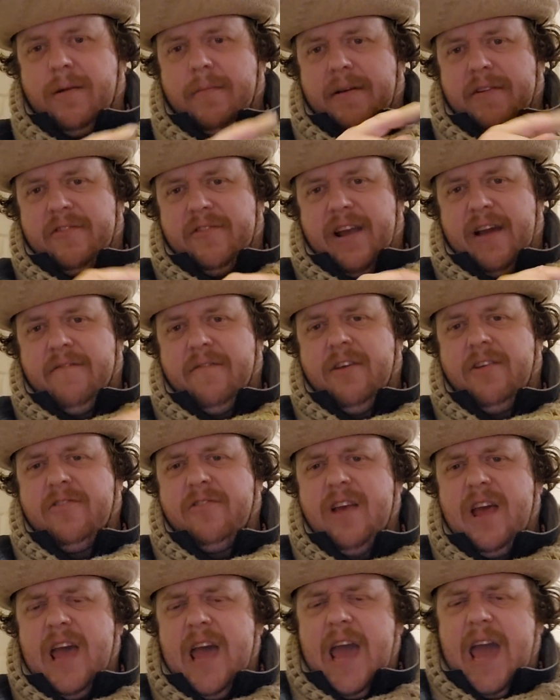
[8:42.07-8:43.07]
it means to have
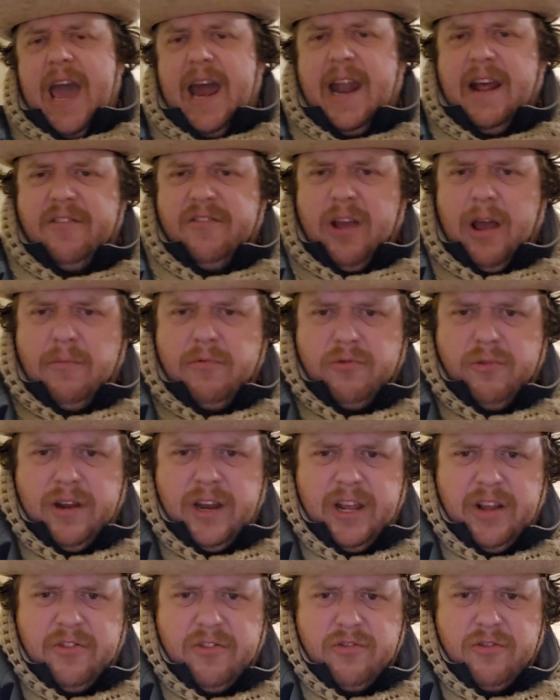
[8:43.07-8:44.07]
this. And at times
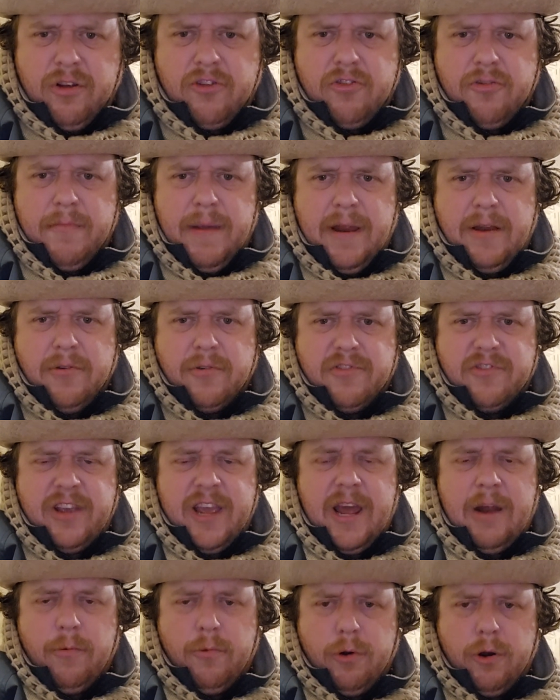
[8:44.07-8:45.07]
reading instruction manuals
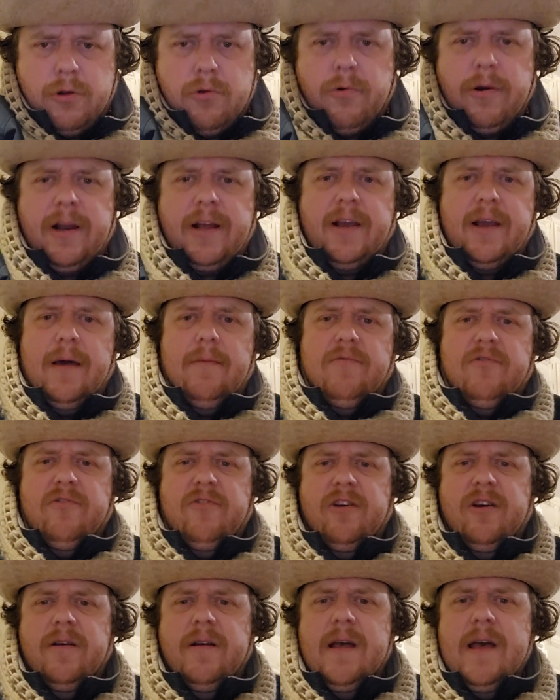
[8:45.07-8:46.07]
can work when it comes
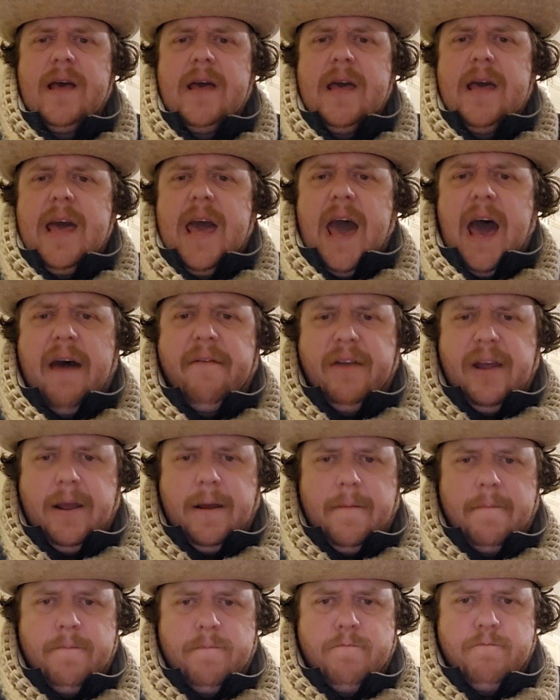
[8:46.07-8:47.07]
to
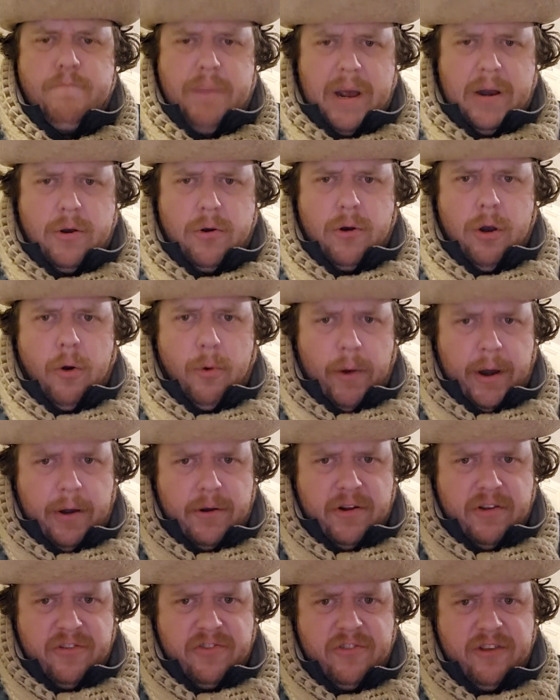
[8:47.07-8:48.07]
having better
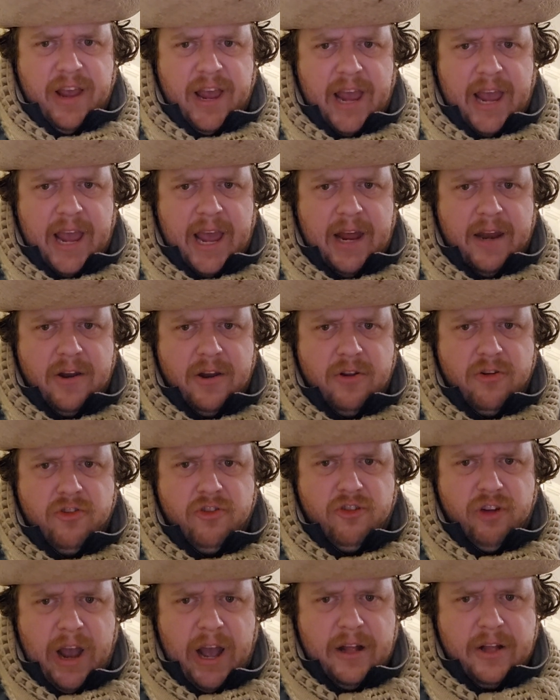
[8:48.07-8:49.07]
awareness and
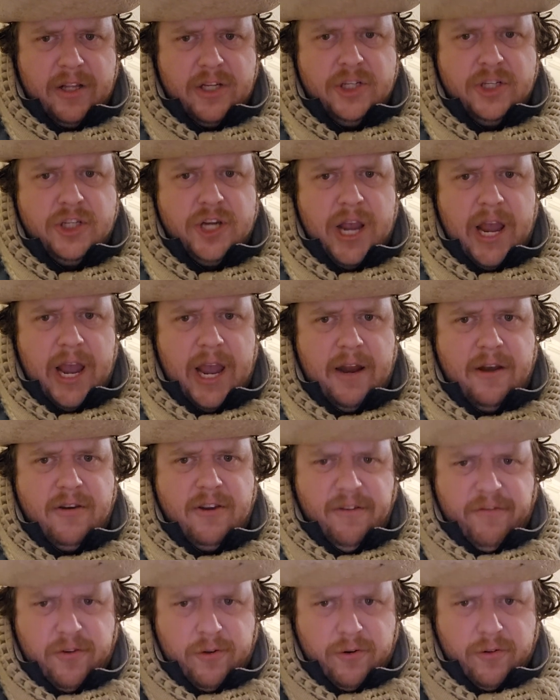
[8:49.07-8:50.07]
challenge and
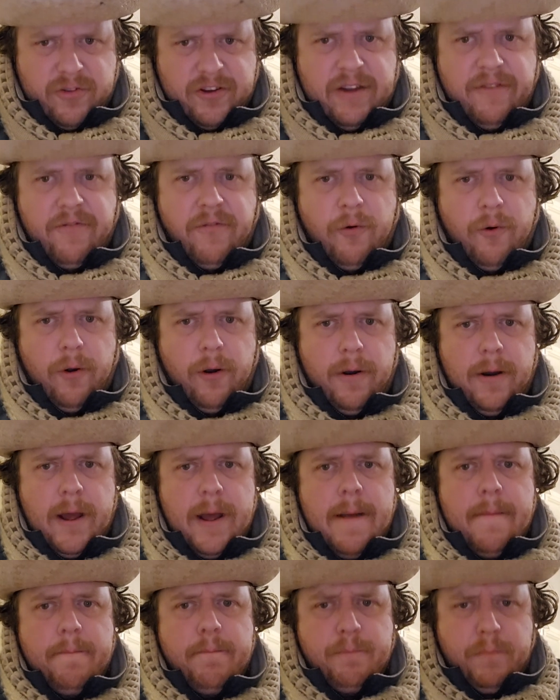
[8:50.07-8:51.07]
difficulty for
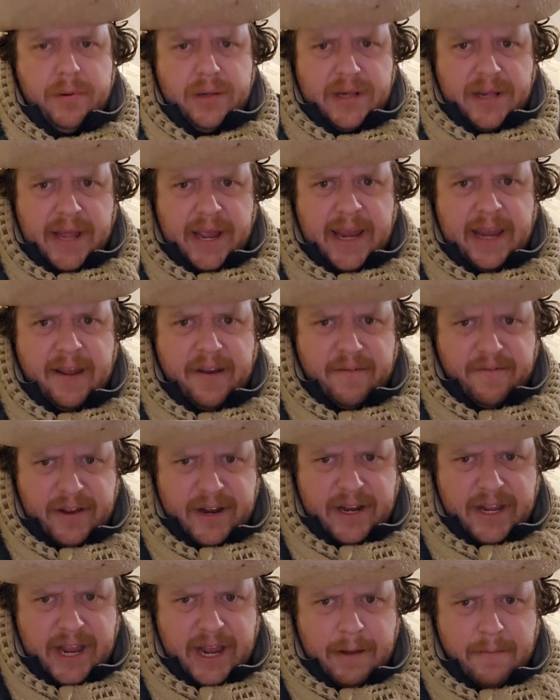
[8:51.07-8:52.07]
playing a
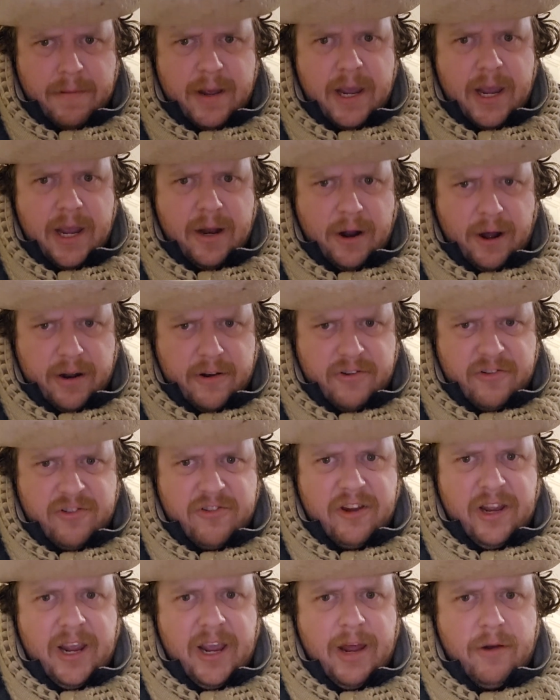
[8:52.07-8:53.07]
video game in
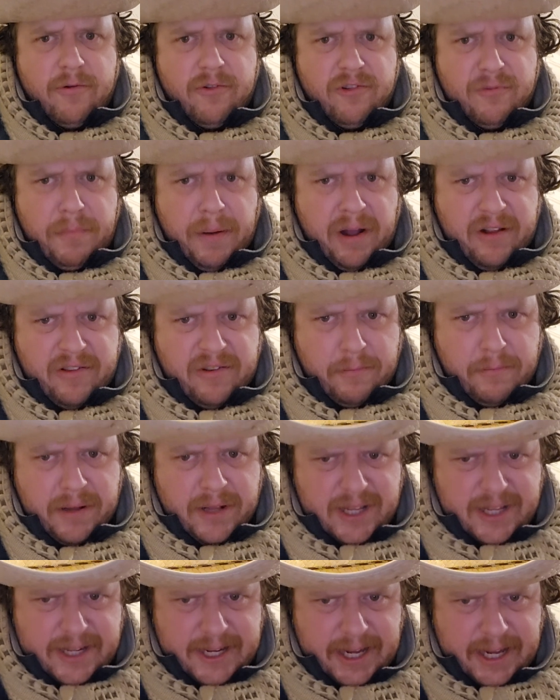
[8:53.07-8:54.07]
honesty and
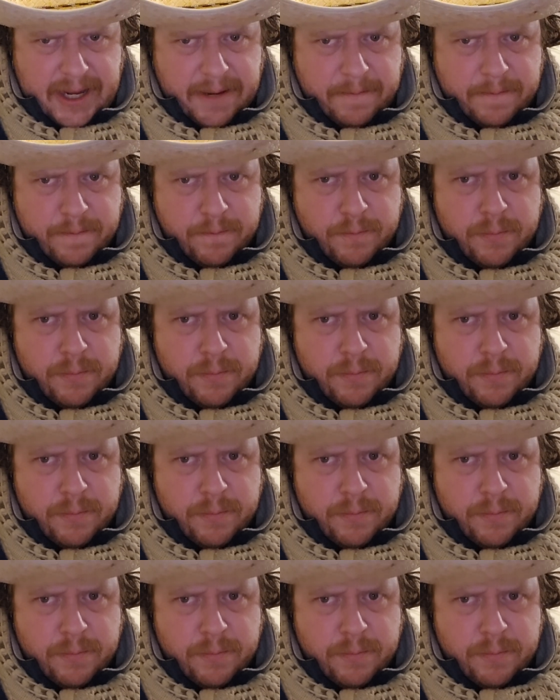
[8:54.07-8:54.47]
responsibility.